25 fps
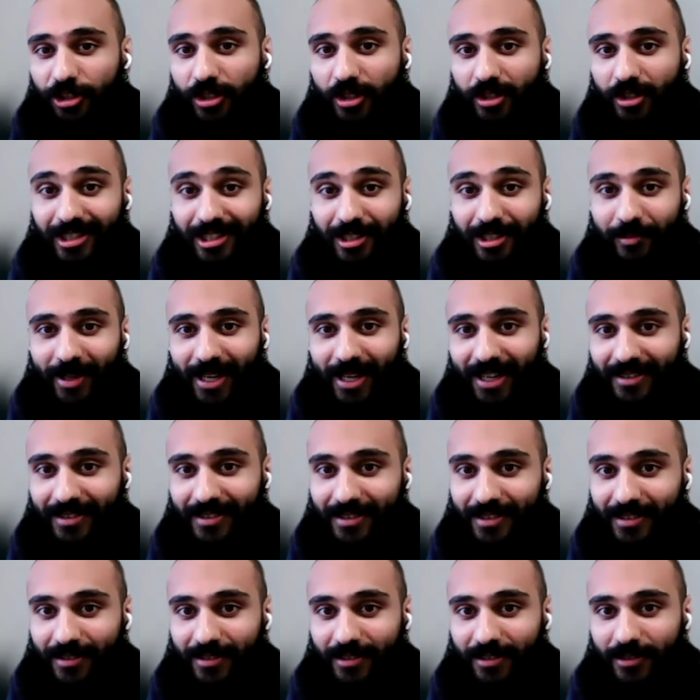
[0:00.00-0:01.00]
change it on
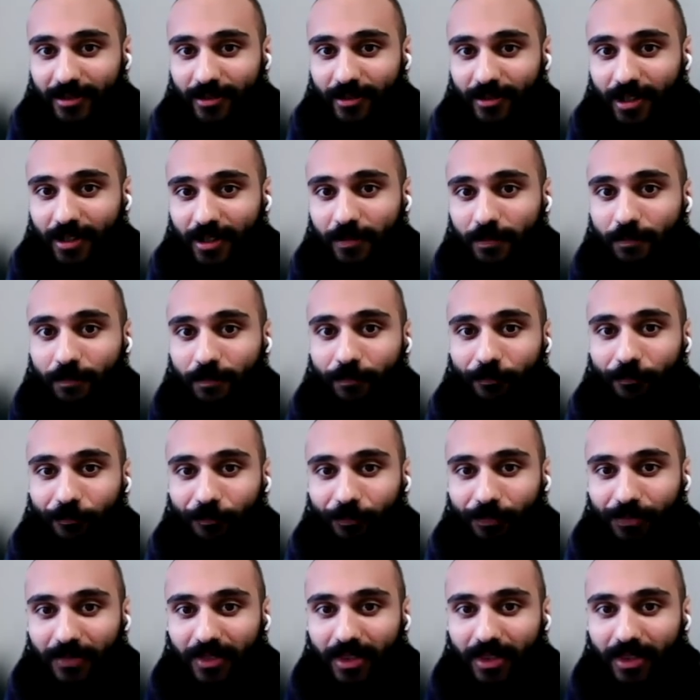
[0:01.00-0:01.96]
demand, right?